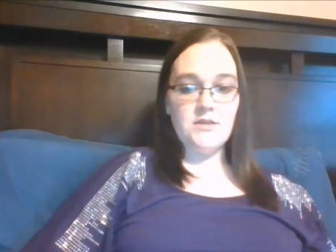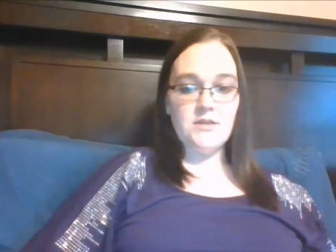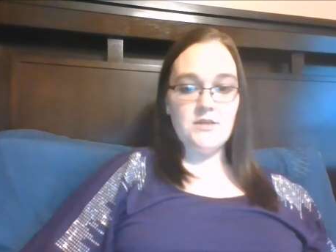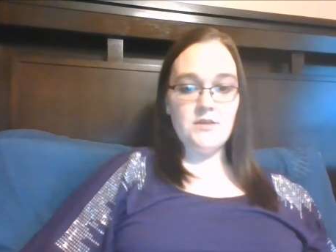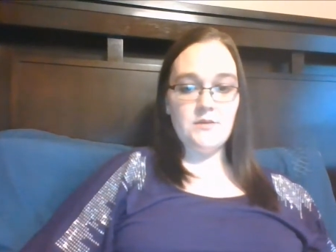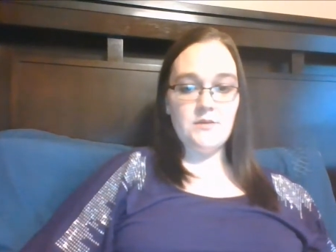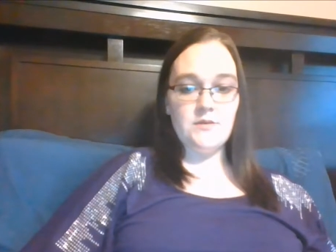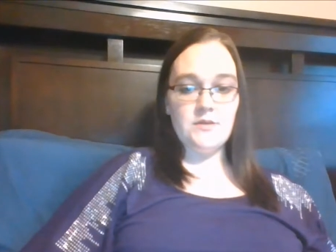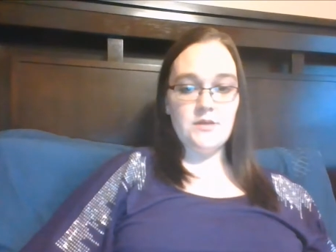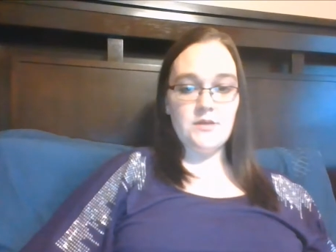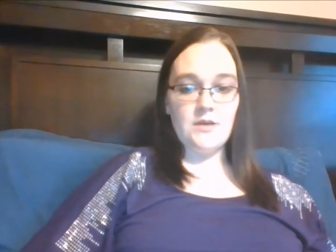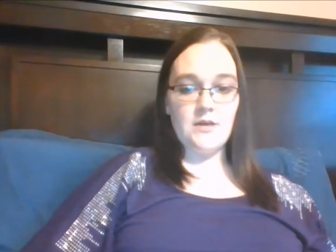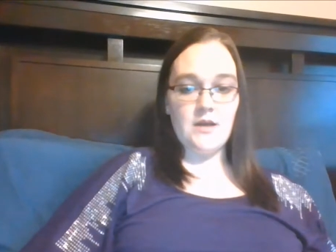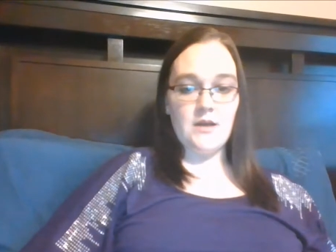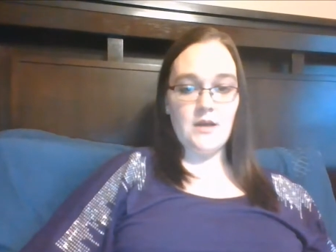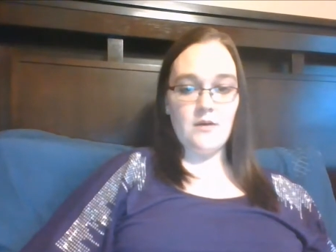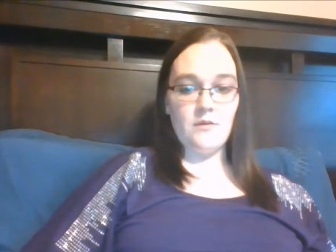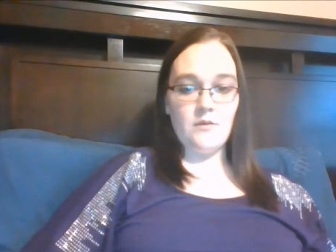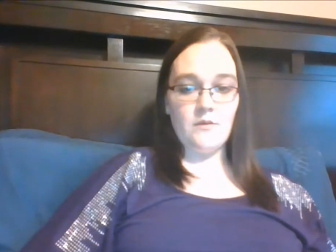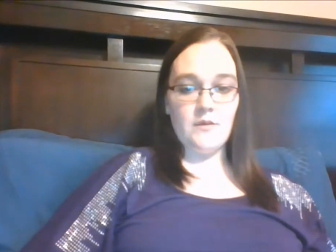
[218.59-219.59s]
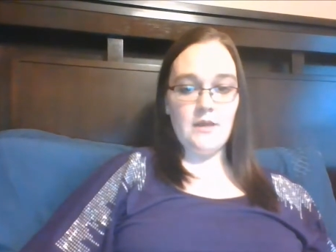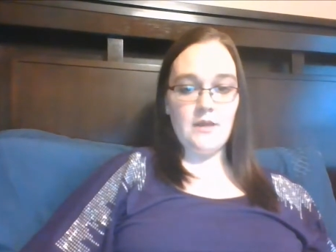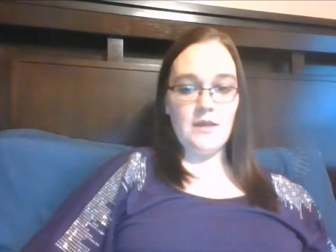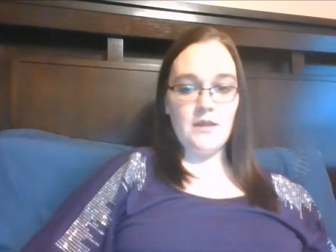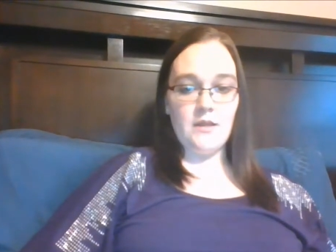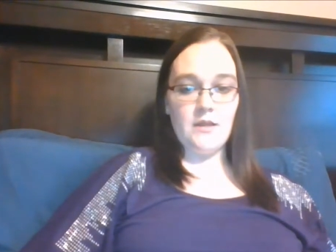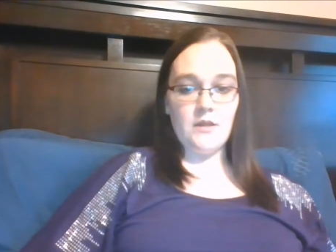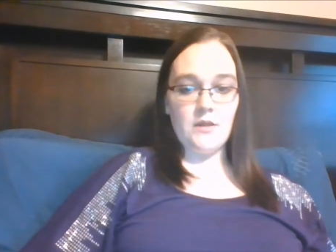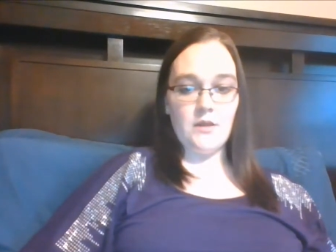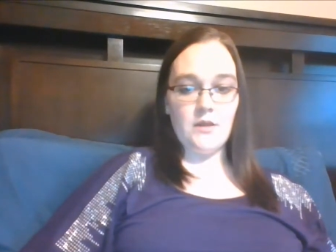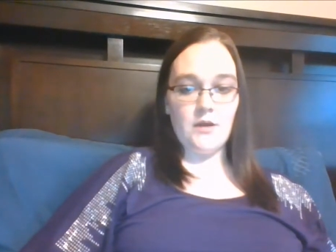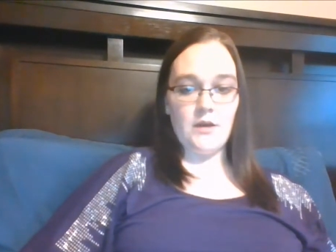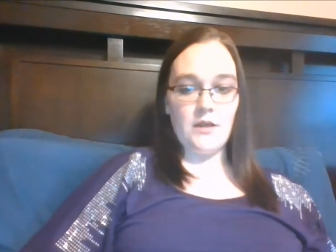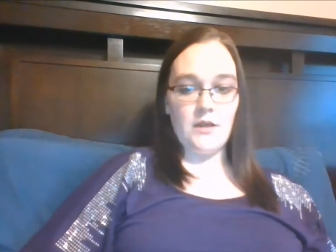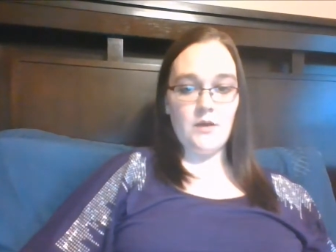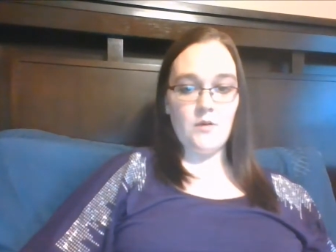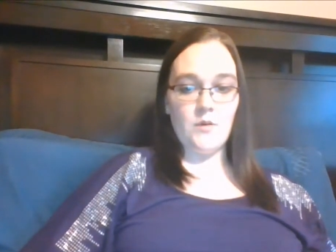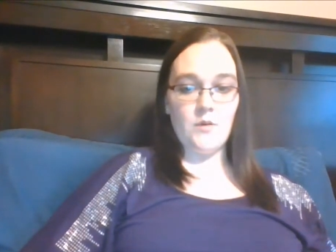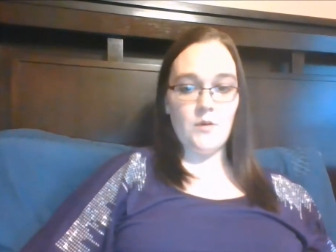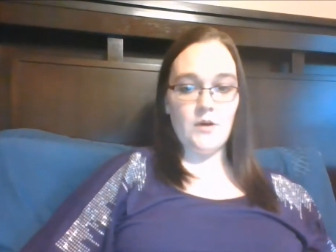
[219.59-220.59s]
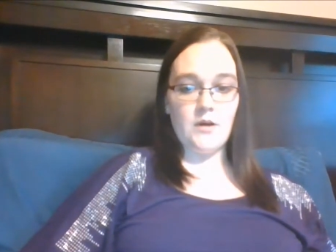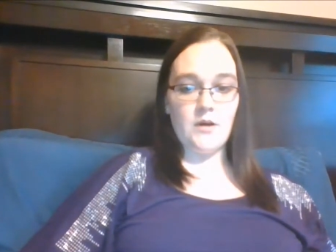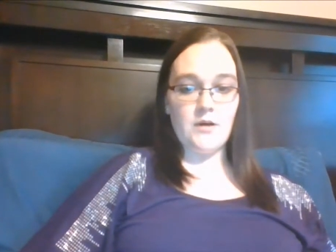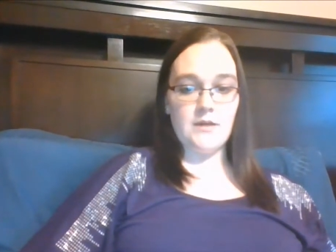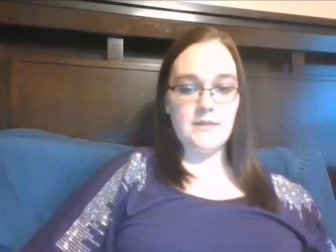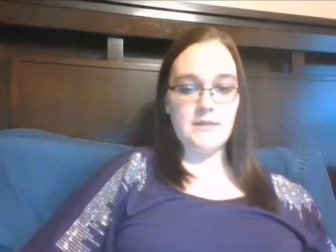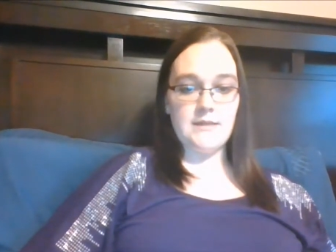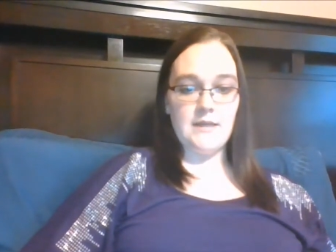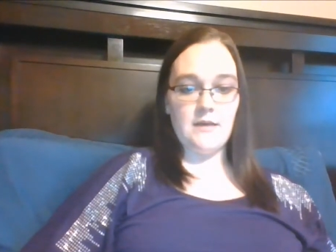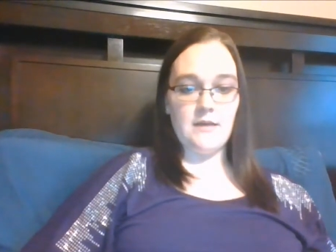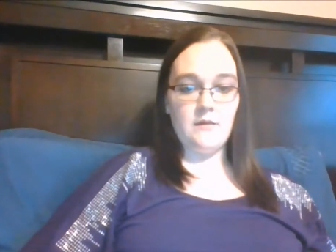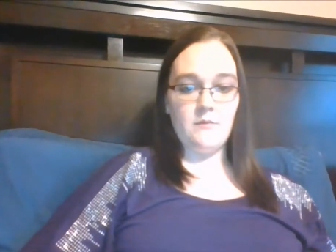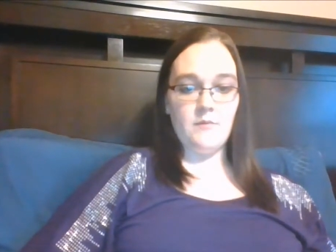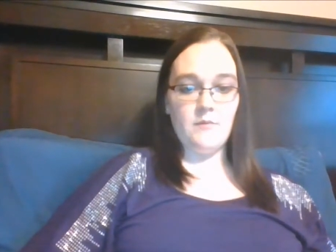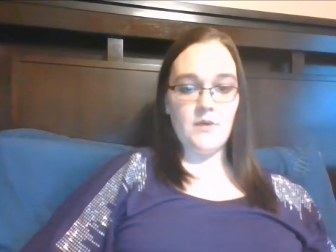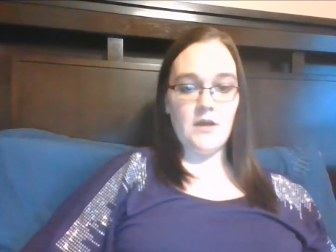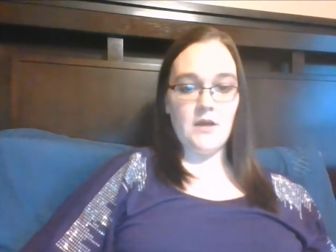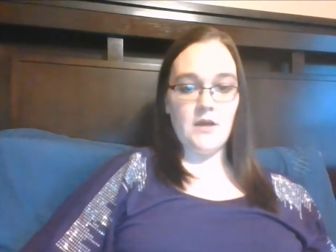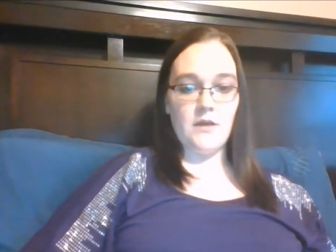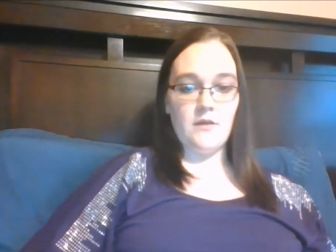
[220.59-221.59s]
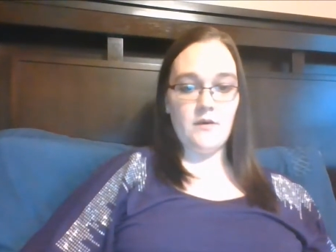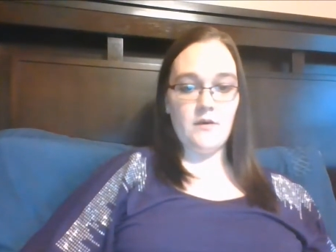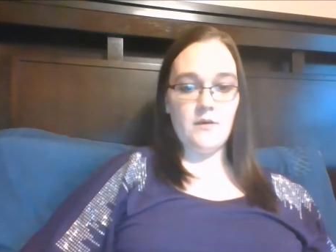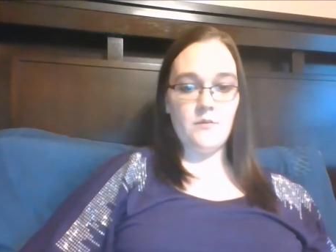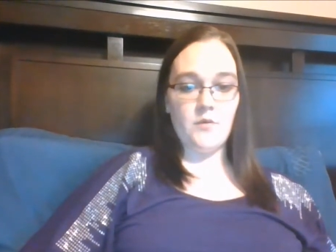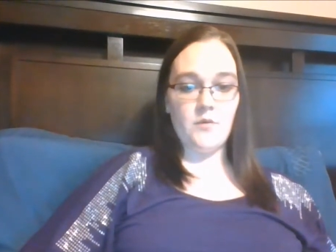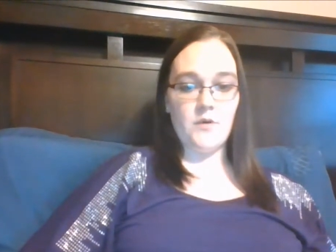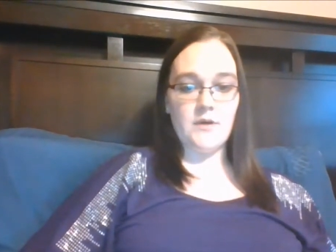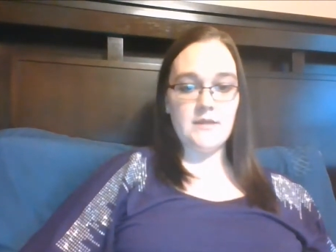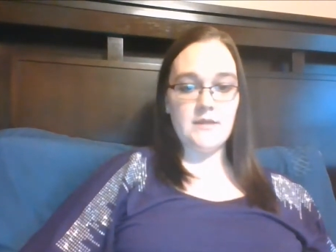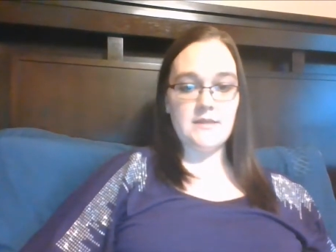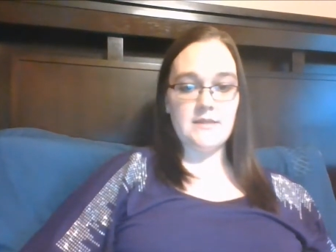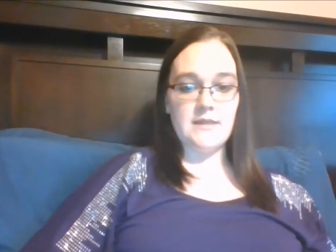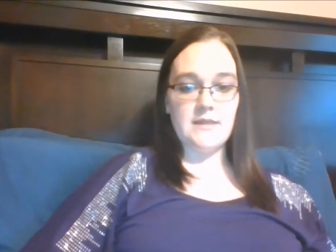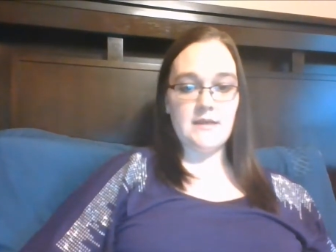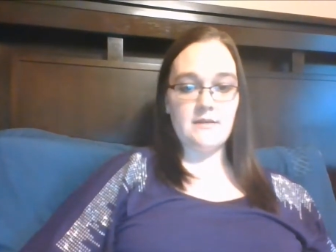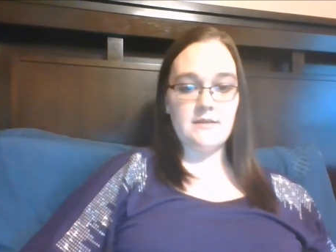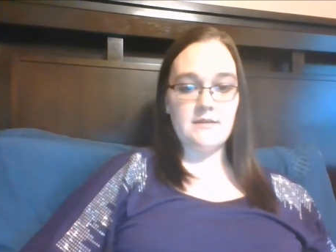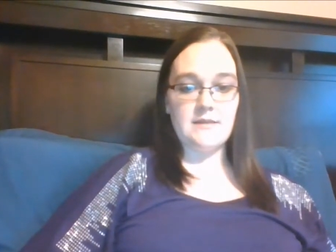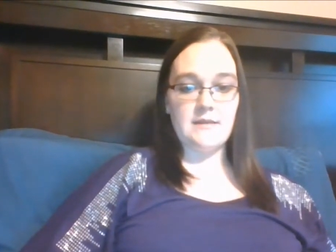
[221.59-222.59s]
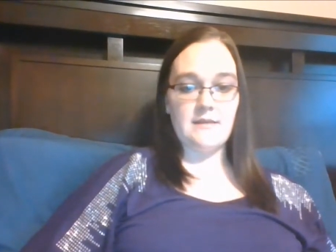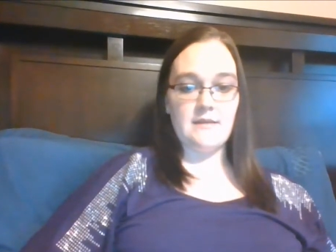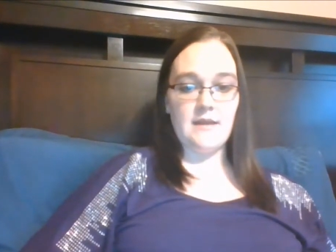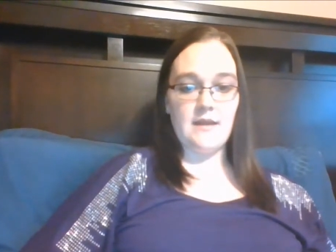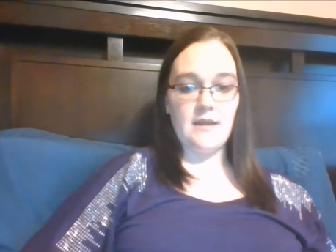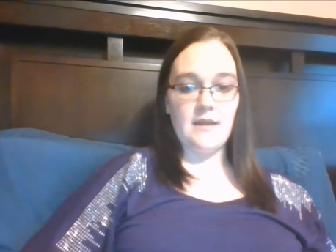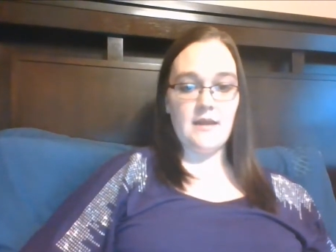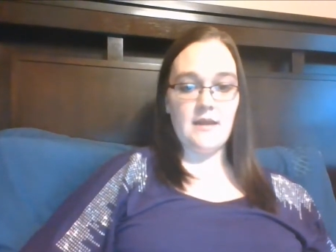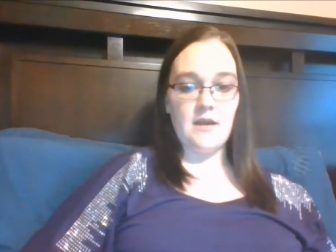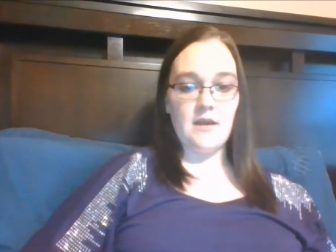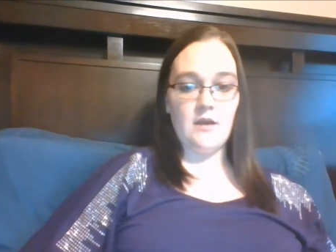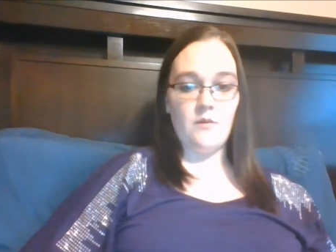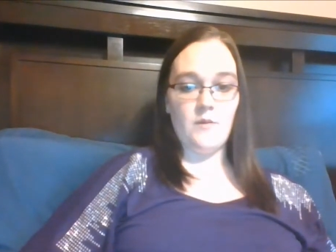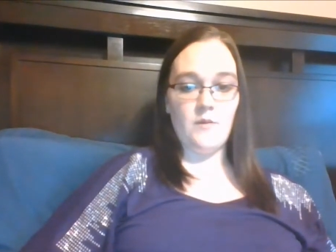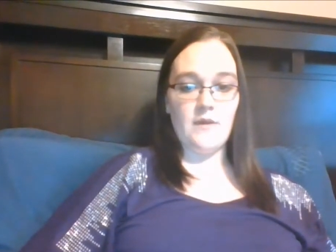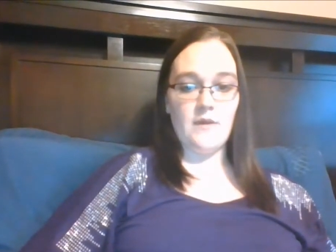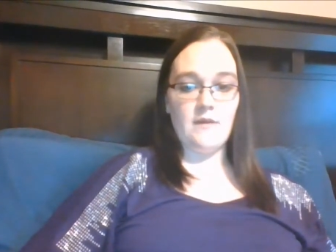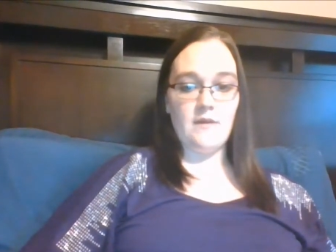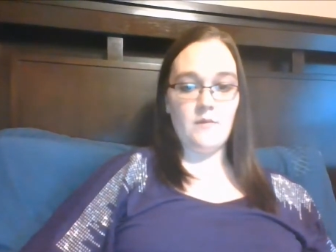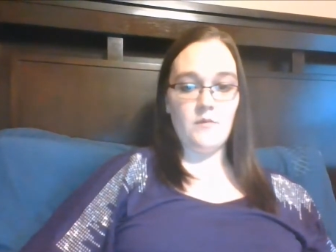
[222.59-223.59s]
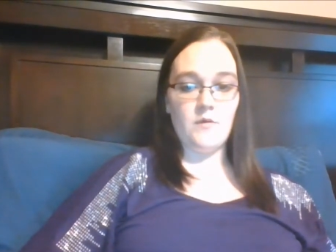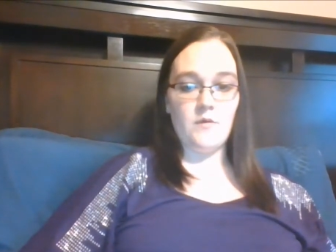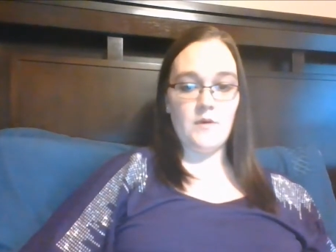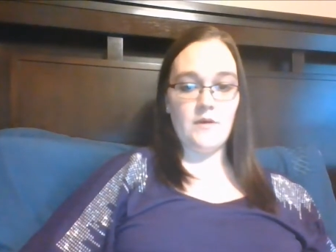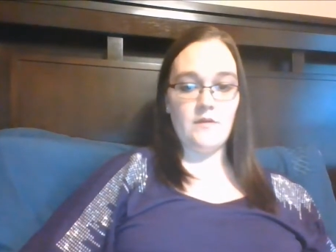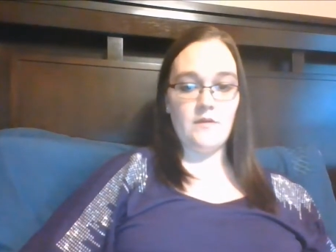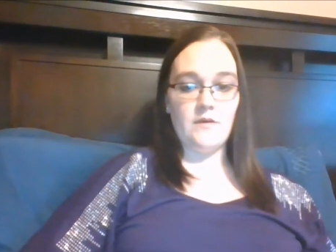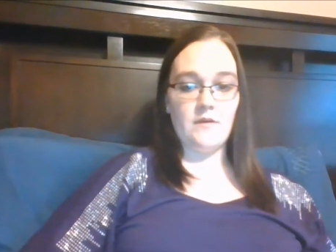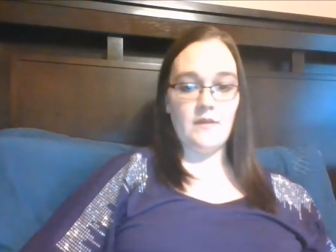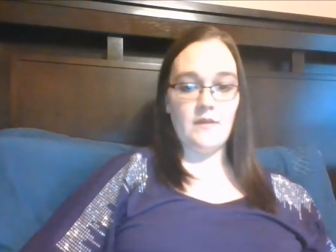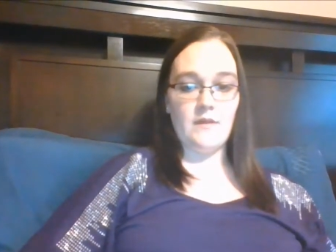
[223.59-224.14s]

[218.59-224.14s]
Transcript: Students are not only learning core content, but other important skills that they can carry with them throughout their